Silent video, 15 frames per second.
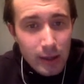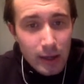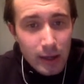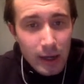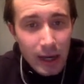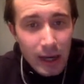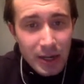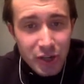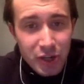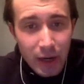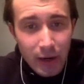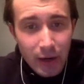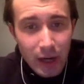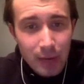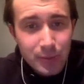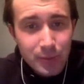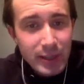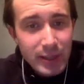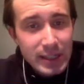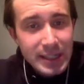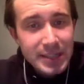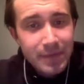Has Jared
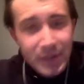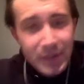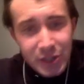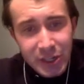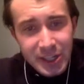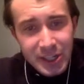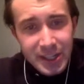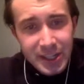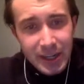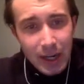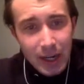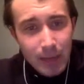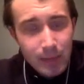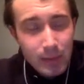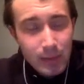upgraded his fishing setup?